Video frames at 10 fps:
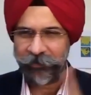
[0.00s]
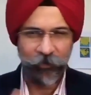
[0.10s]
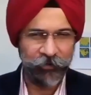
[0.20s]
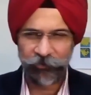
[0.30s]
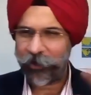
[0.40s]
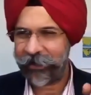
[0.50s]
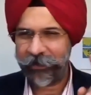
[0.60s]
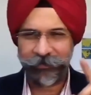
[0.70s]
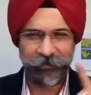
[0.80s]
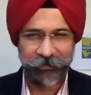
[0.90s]
the
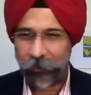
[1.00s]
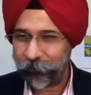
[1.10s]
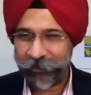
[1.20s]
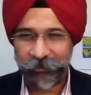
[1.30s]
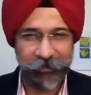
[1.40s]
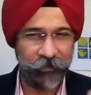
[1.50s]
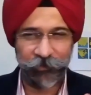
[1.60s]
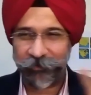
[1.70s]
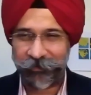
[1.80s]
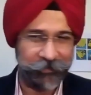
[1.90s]
Australians, the Southeast
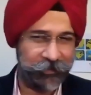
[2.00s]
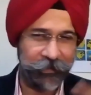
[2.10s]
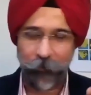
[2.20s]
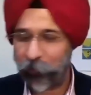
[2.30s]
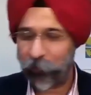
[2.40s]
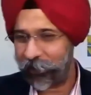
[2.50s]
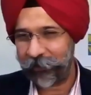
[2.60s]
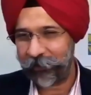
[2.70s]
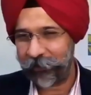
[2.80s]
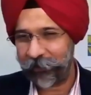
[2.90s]
Asians, the
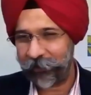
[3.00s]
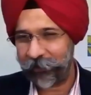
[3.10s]
Singaporeans,